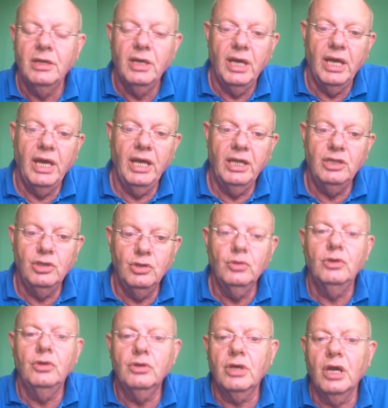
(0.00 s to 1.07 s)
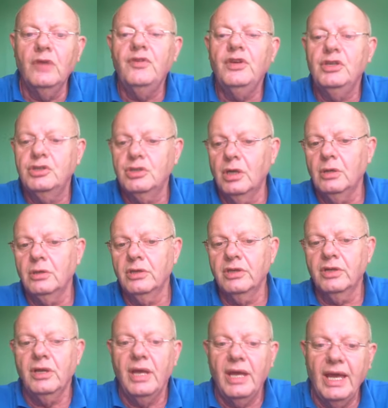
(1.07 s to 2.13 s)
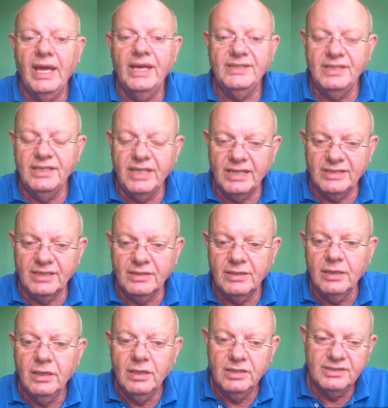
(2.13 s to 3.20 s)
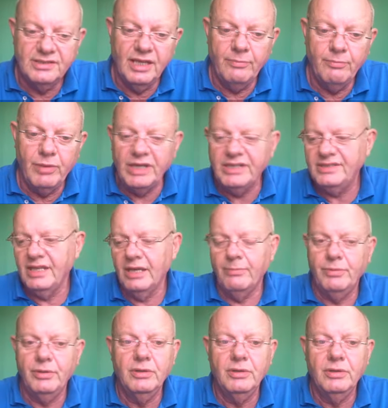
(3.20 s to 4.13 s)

And you look over his shoulder as he does it, step by step.